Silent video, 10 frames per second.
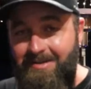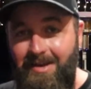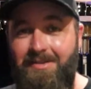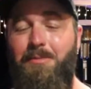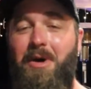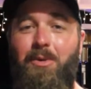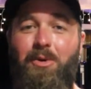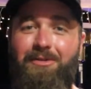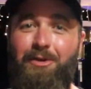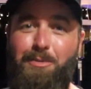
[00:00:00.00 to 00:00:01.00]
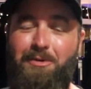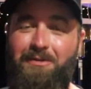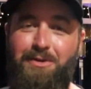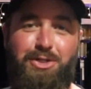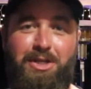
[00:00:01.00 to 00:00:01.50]
Doesn't matter what type of
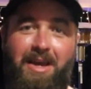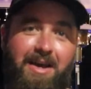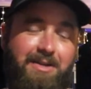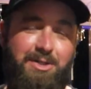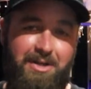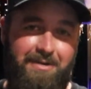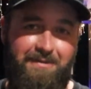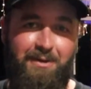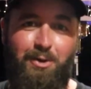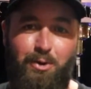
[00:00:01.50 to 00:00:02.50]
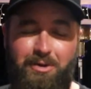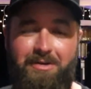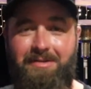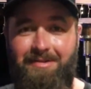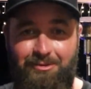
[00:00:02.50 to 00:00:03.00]
fish you catch. If you cook
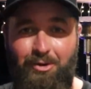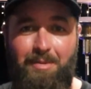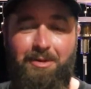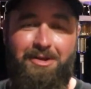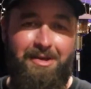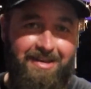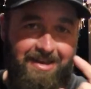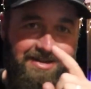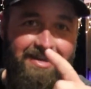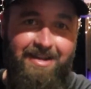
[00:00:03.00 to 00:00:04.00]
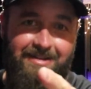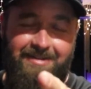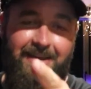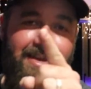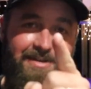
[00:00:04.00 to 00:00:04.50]
it and crumb it, you can get your
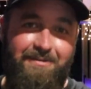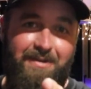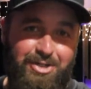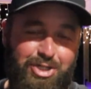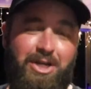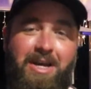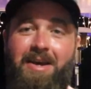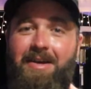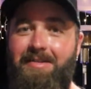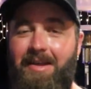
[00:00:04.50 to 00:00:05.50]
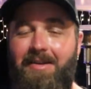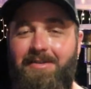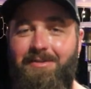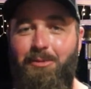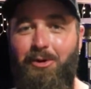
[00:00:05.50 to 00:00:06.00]
kids to eat fish. That
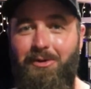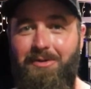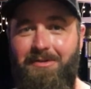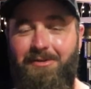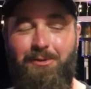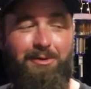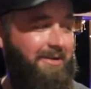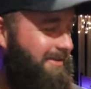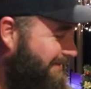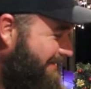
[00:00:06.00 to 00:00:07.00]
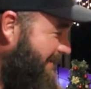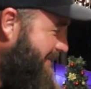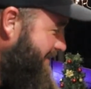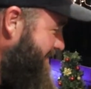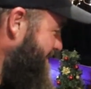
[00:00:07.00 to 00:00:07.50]
is the moral of the story.
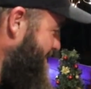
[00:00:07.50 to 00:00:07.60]
So,